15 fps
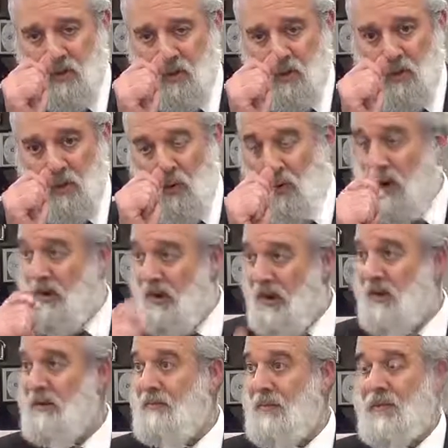who were our
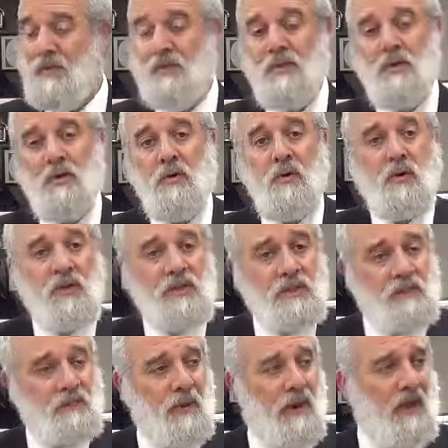enemies, who
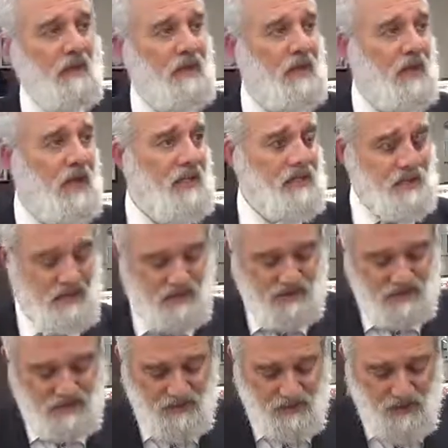conspired against
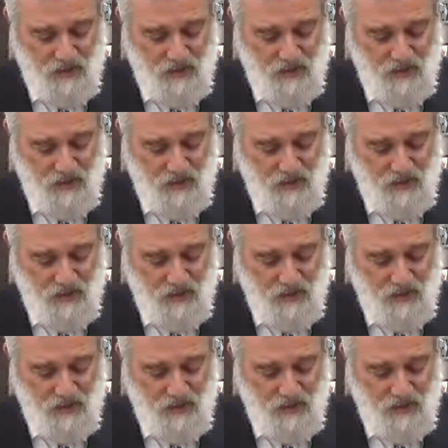us,